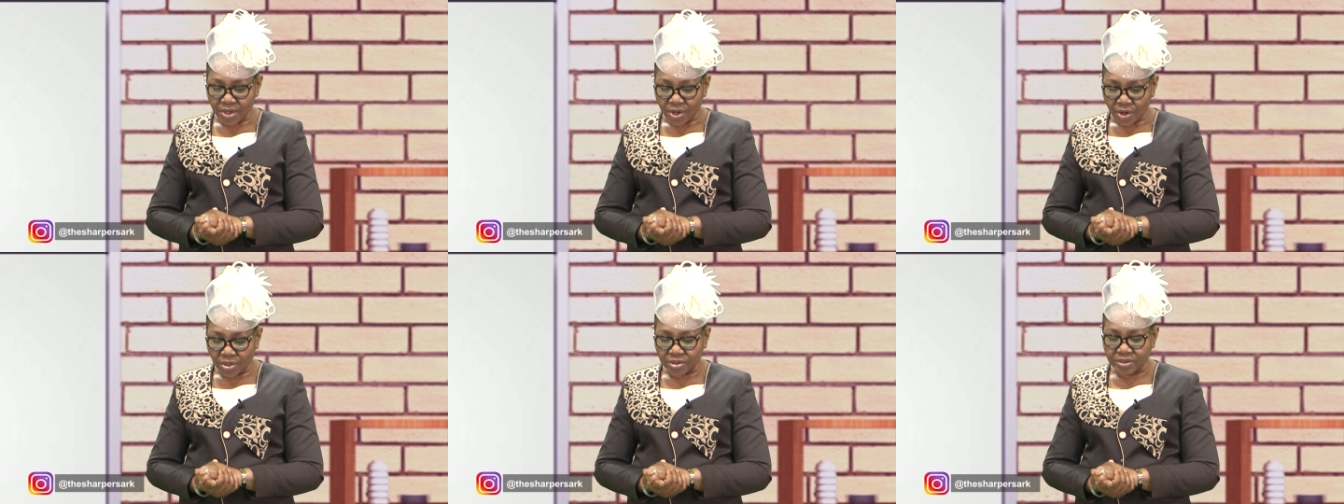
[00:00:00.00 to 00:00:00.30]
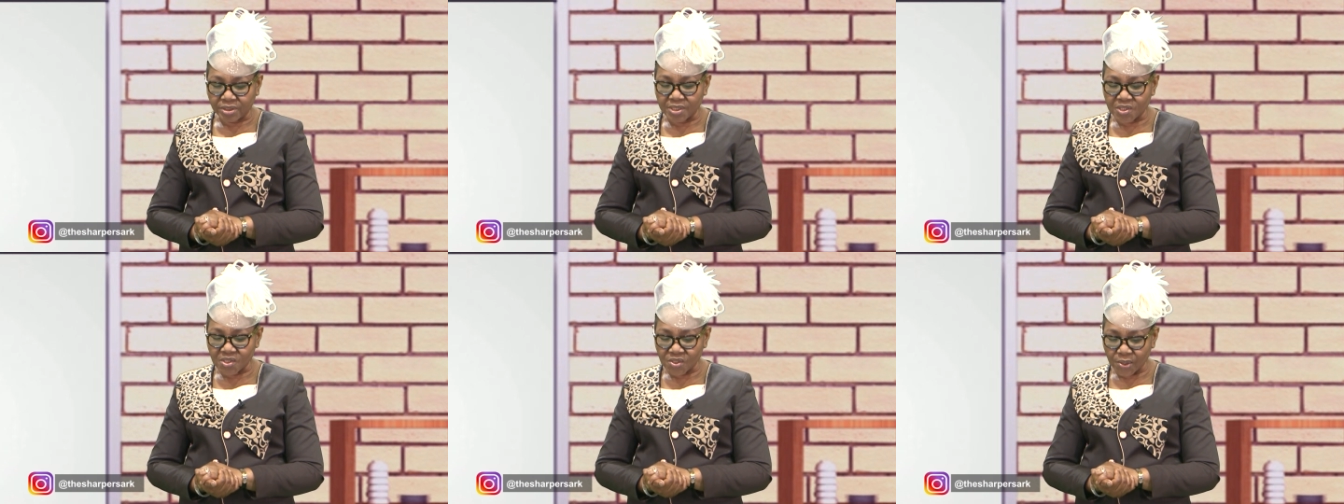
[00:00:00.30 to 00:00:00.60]
on
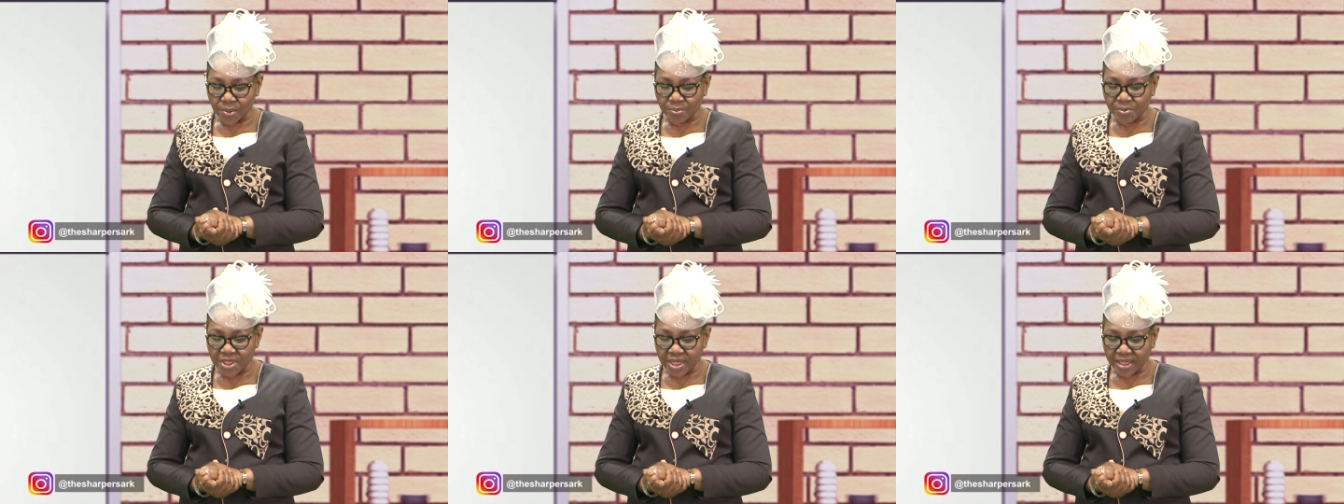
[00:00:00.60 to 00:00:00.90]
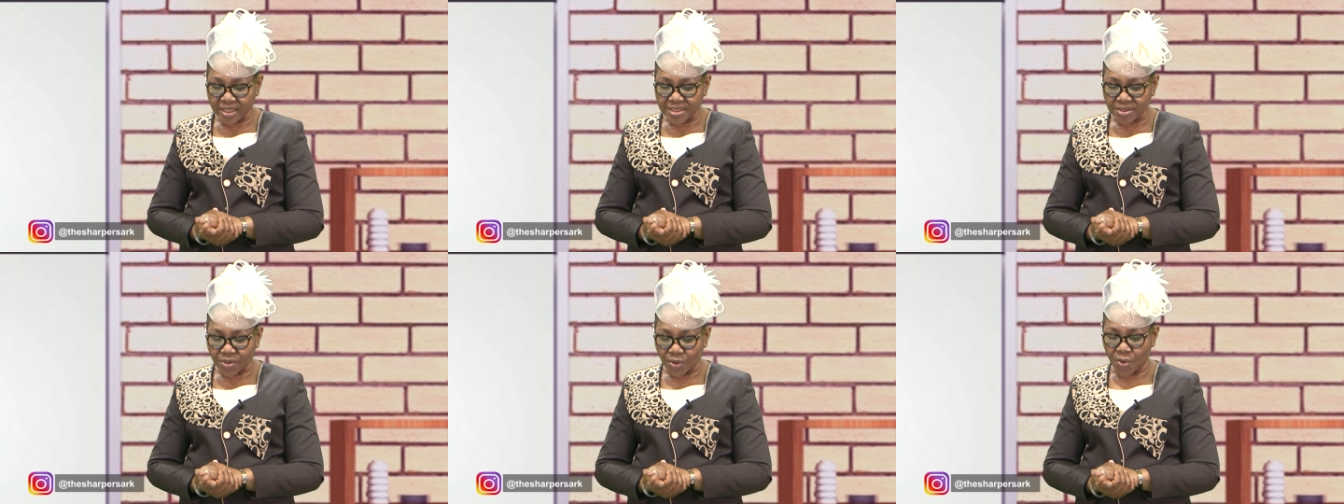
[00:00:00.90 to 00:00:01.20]
the
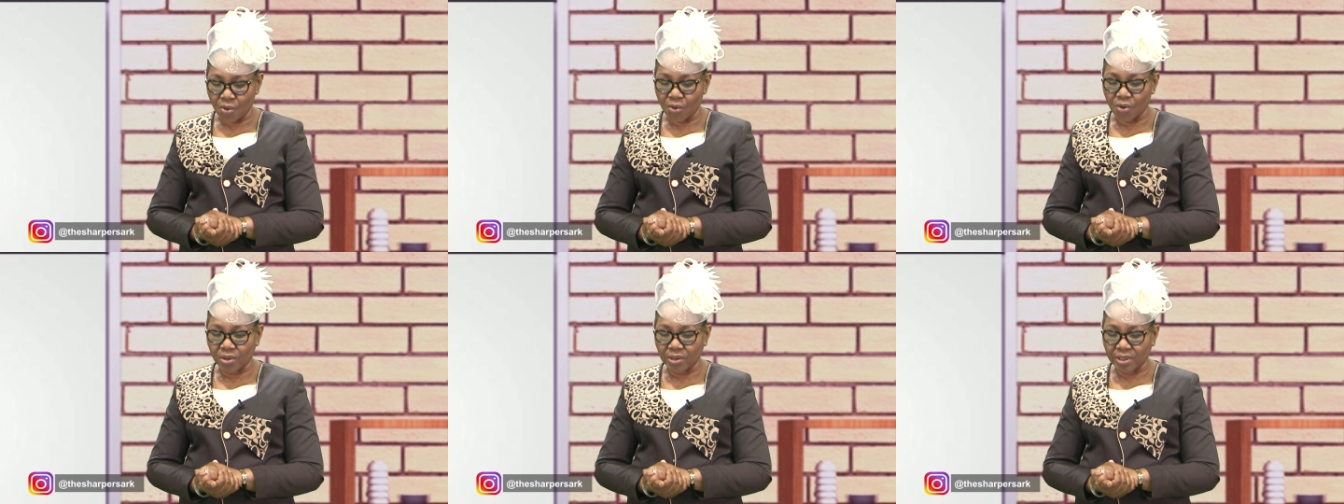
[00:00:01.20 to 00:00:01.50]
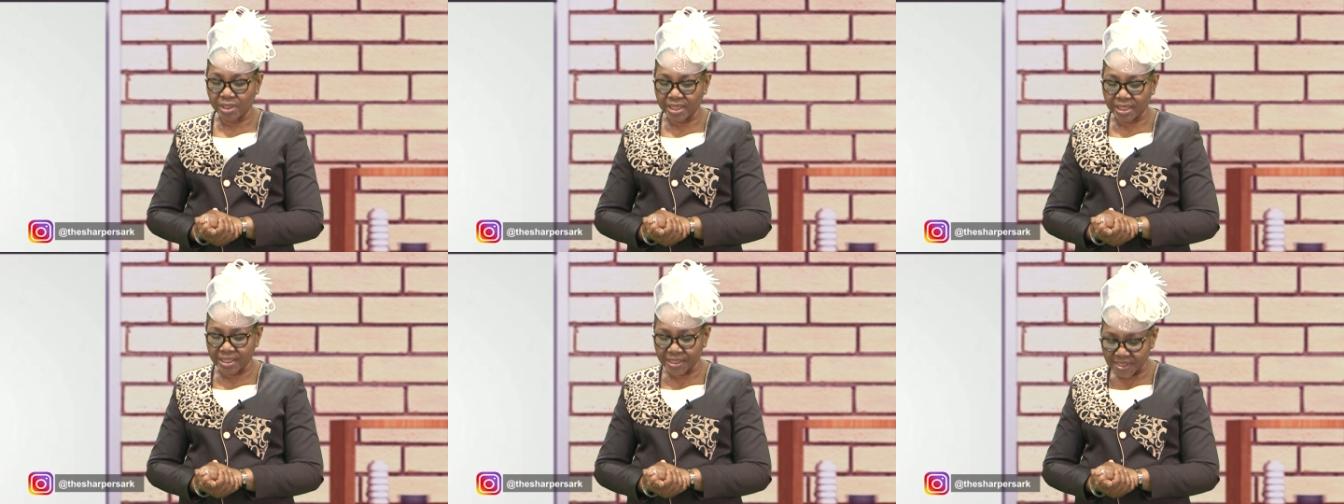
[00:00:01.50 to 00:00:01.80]
subject,
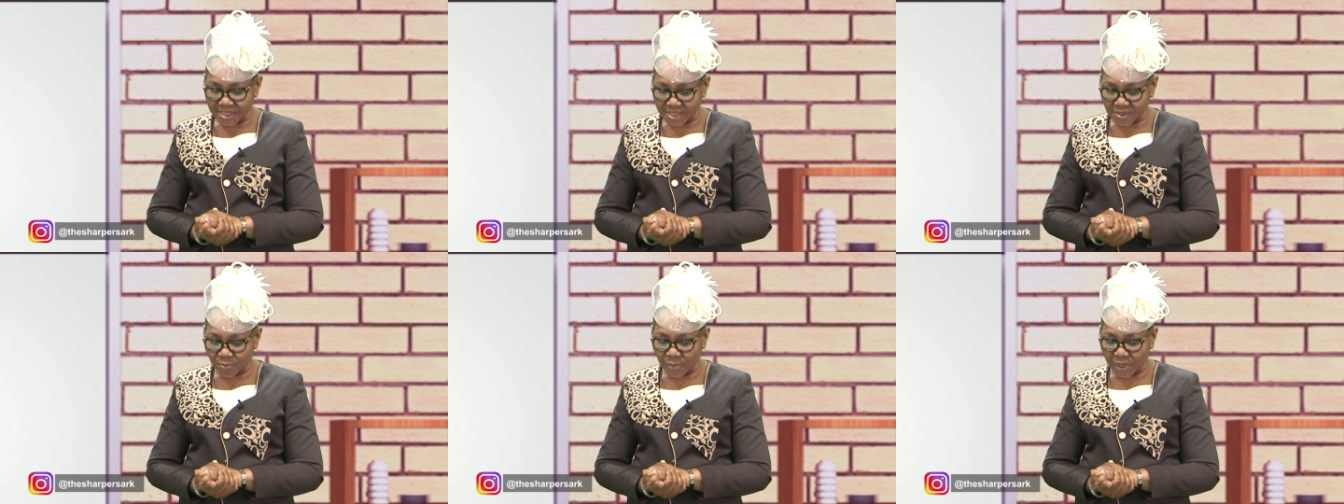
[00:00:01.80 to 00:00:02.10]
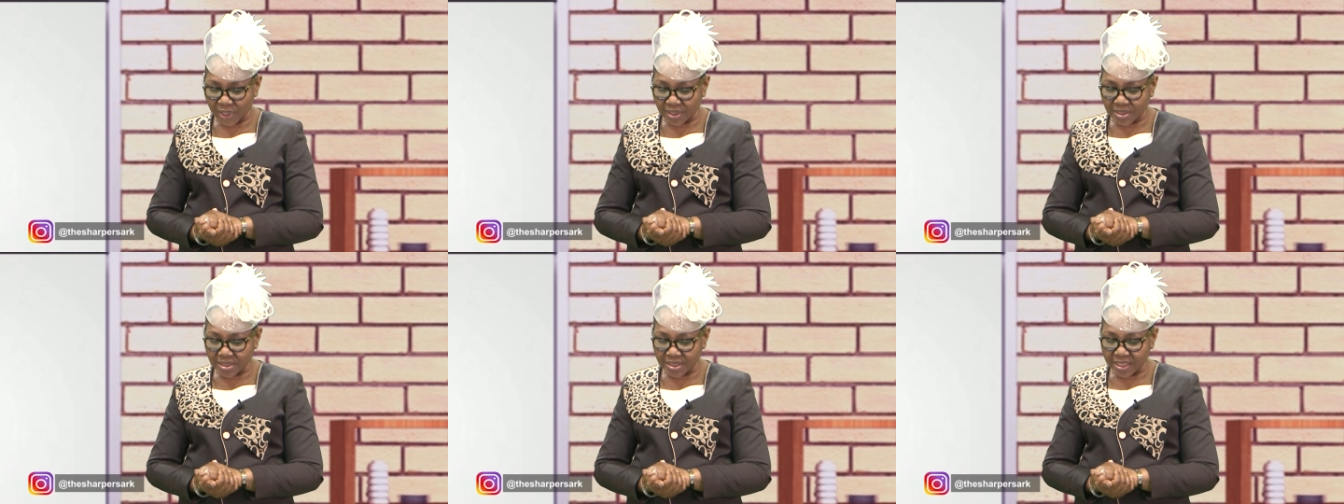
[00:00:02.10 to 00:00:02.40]
call a
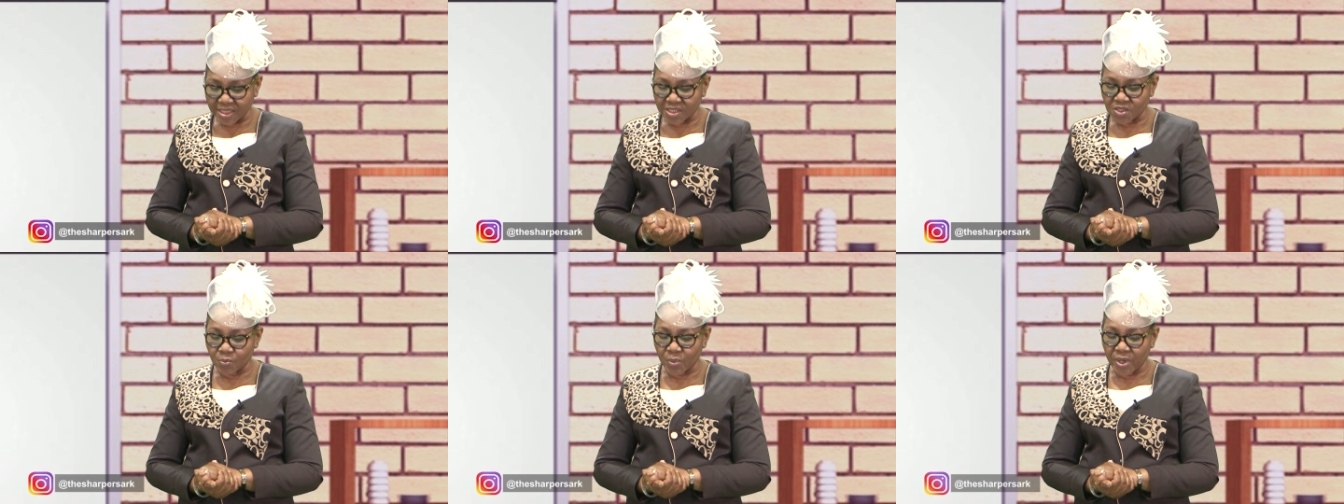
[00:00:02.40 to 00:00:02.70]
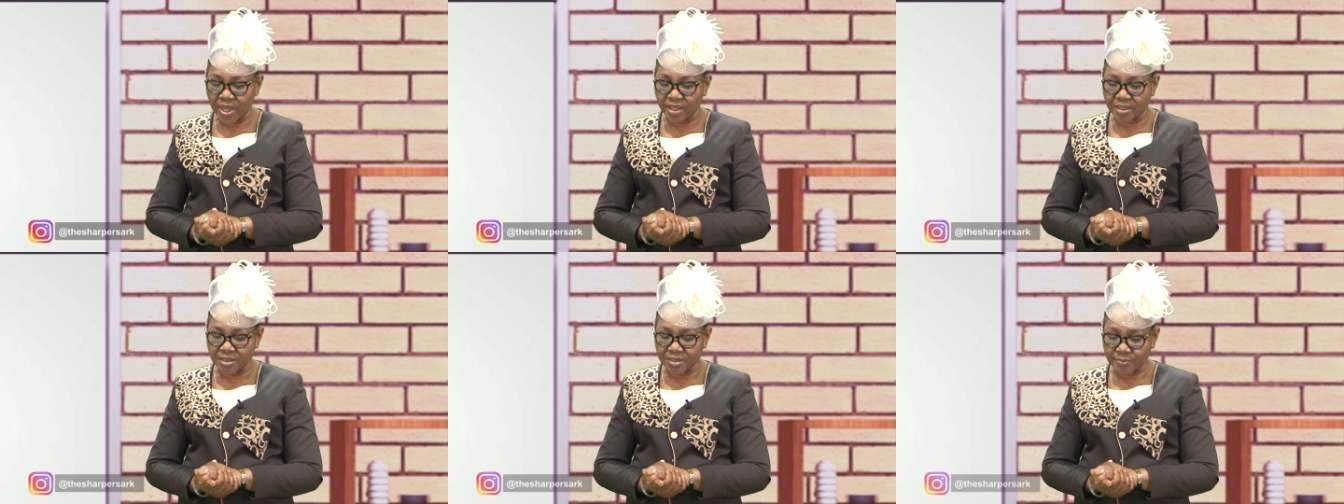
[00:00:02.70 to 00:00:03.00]
spade a
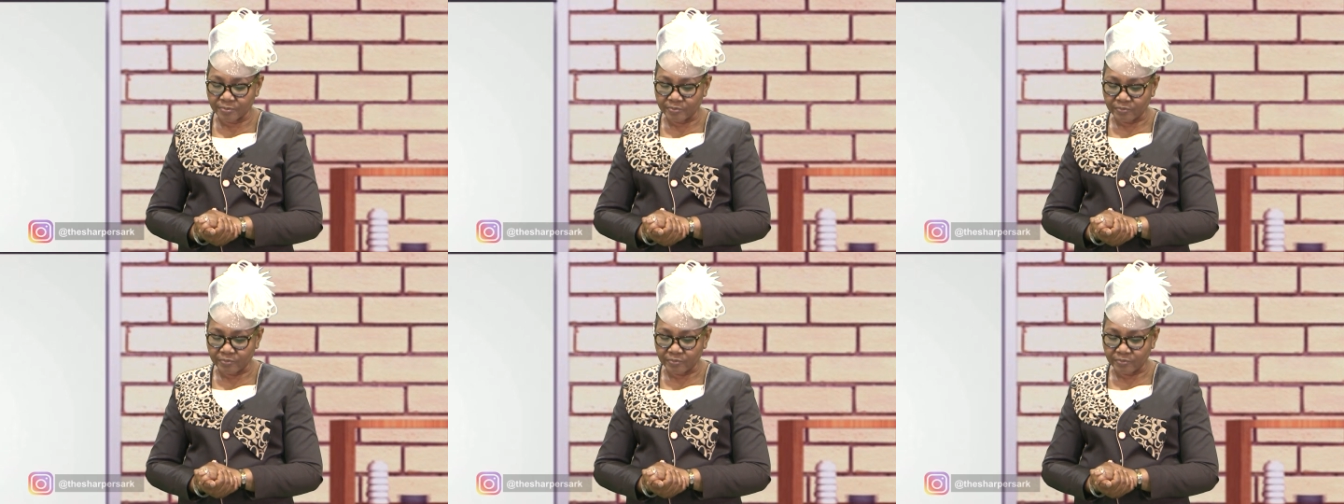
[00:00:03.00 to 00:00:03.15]
spade.